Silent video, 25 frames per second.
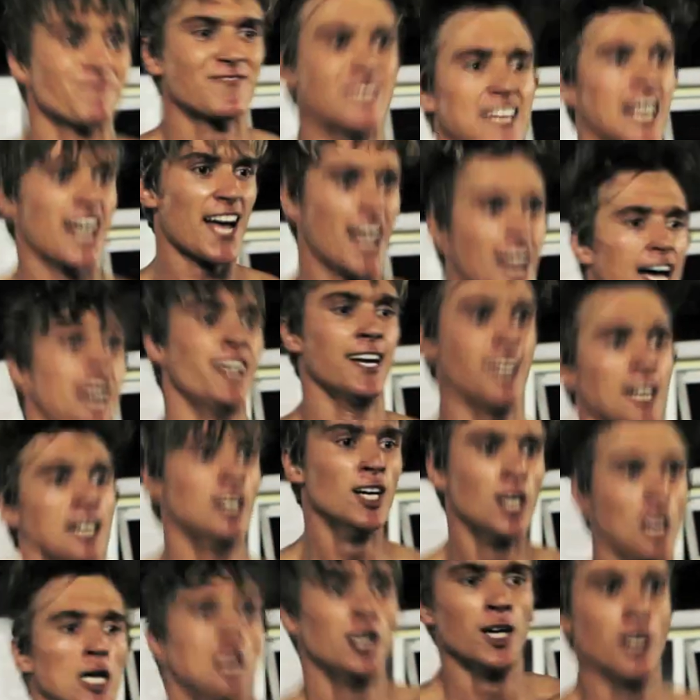feeling. So he's
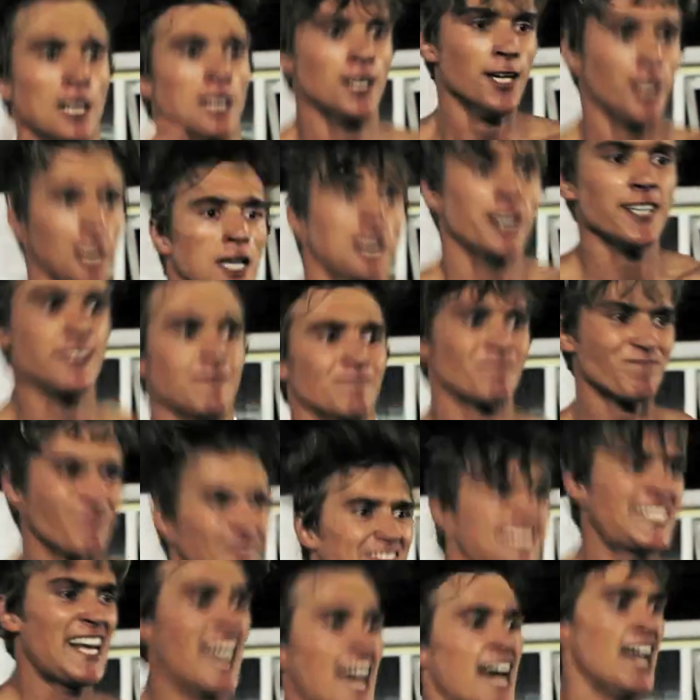been
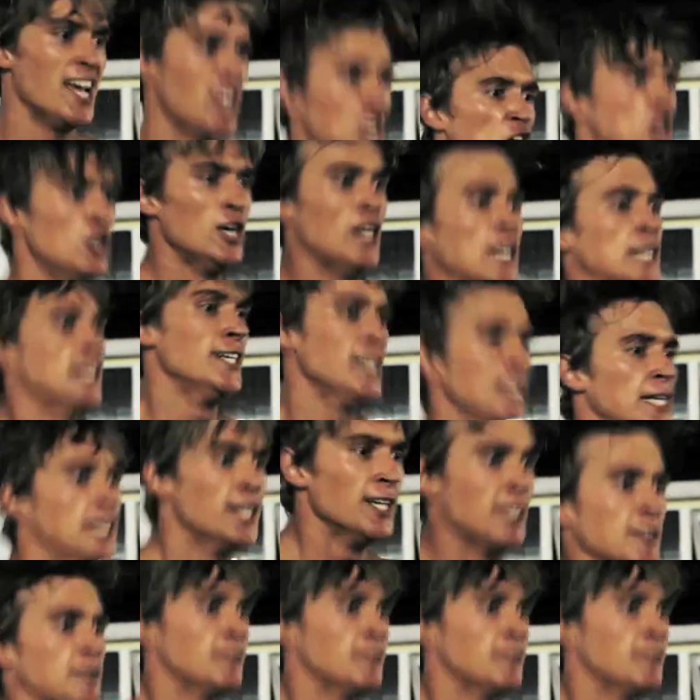100% fundamental,